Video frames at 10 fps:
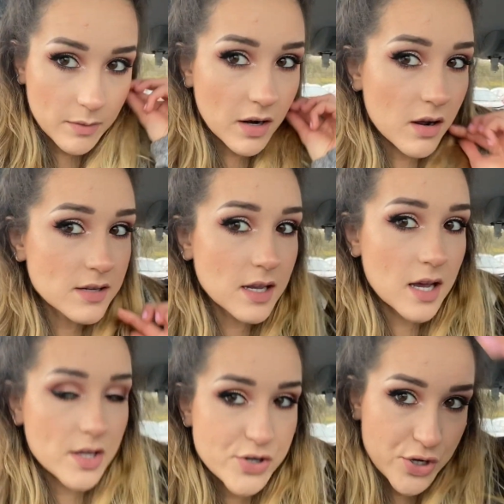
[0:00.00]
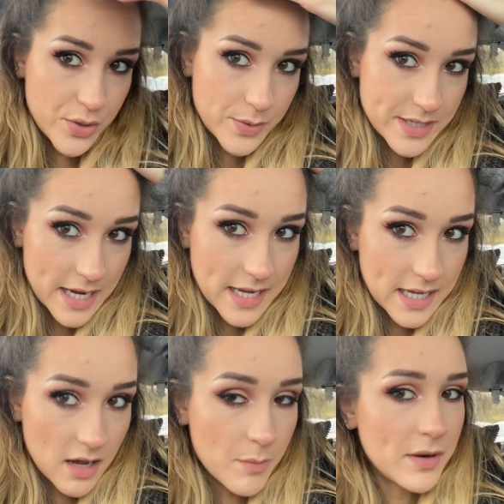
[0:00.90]
going to ask her to take
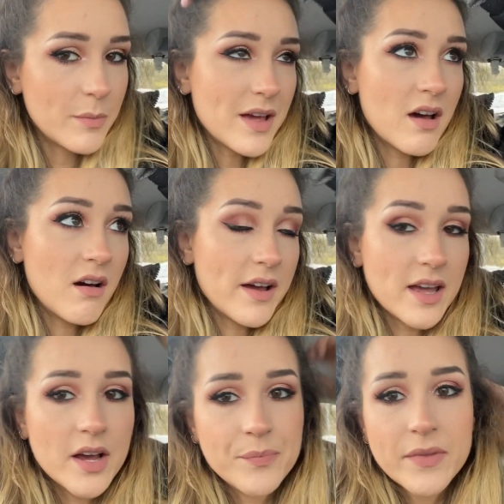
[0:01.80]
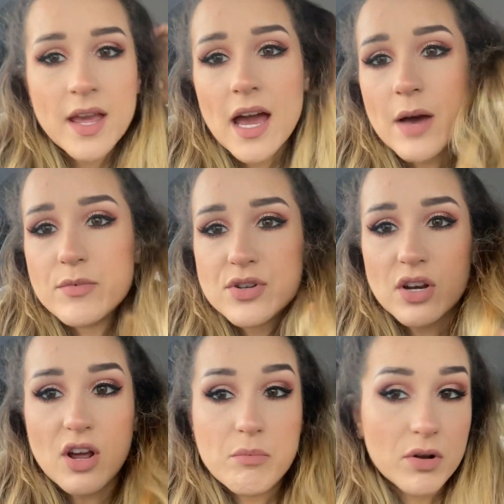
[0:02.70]
it up a little bit higher. I'm just
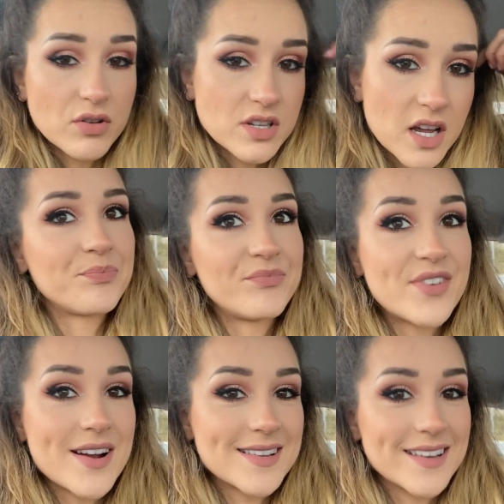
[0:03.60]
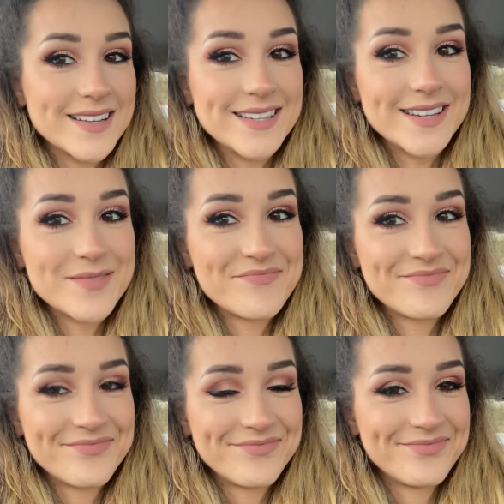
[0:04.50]
going to go blonder. Very excited.
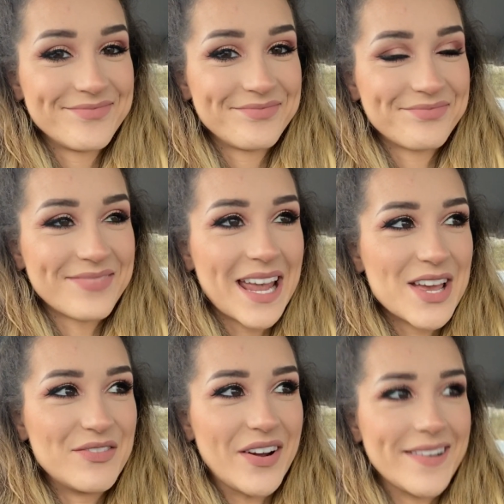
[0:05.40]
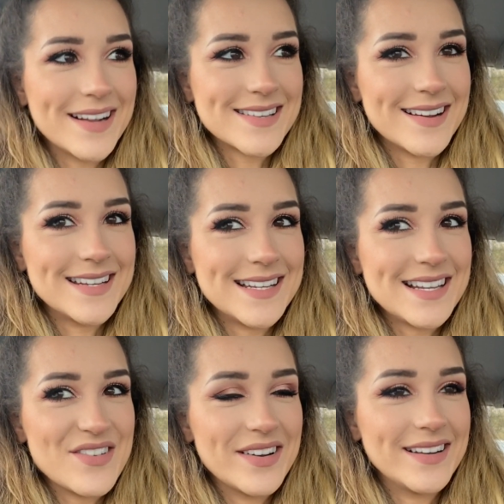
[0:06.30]
Very excited to
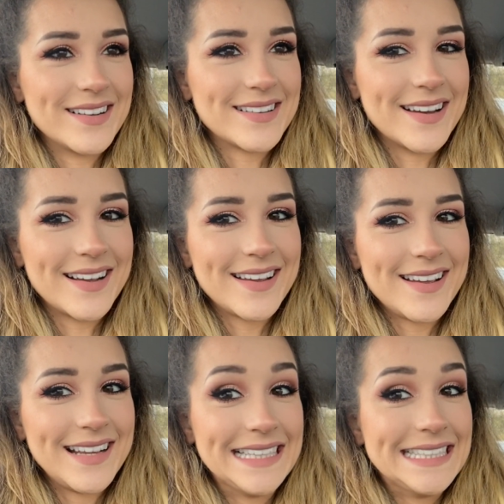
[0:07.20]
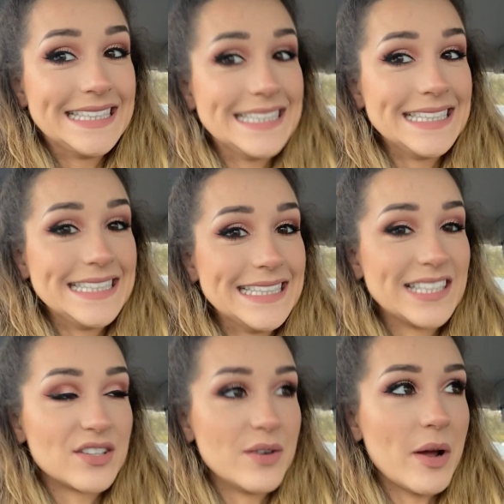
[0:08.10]
see what it looks like.
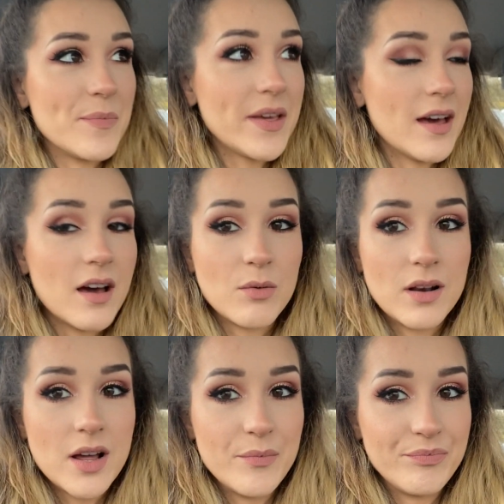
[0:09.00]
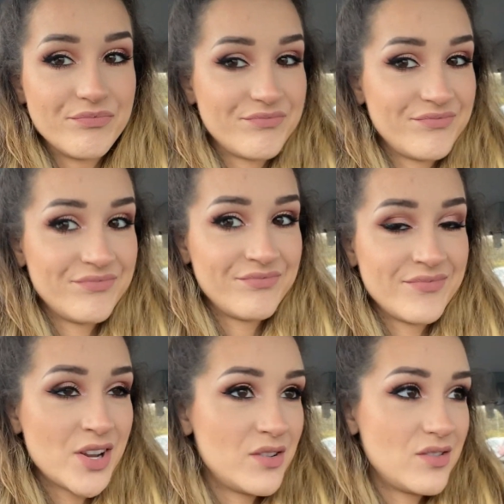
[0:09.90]
So anyway, yeah, I will um,
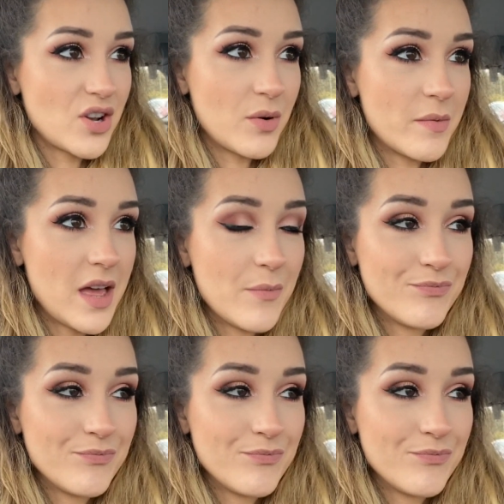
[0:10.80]
show you what I'm there.